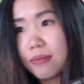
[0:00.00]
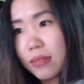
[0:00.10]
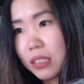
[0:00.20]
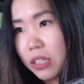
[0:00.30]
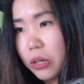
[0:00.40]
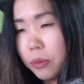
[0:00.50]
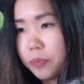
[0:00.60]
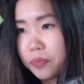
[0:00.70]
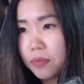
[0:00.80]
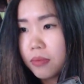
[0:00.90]

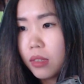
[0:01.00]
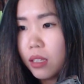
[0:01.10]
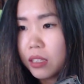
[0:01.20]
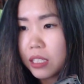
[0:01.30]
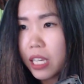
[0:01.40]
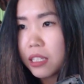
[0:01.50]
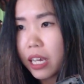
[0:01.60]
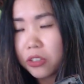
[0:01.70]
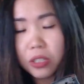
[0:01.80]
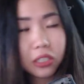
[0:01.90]
So this headset
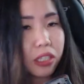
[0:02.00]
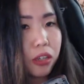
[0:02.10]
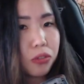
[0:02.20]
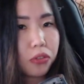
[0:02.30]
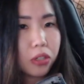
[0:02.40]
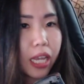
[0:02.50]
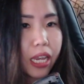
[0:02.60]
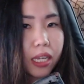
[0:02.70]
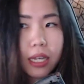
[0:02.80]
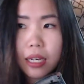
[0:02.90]
actually sells for
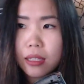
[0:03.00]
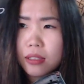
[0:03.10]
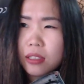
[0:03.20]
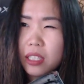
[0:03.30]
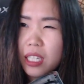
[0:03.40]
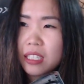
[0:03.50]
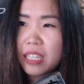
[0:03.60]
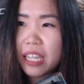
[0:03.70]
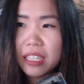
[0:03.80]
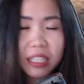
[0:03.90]
like
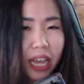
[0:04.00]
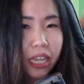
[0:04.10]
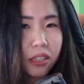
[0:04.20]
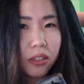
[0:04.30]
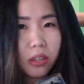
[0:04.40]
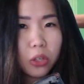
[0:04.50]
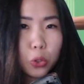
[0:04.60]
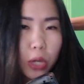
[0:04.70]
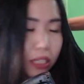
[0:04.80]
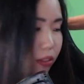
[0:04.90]
$699
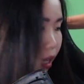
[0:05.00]
US.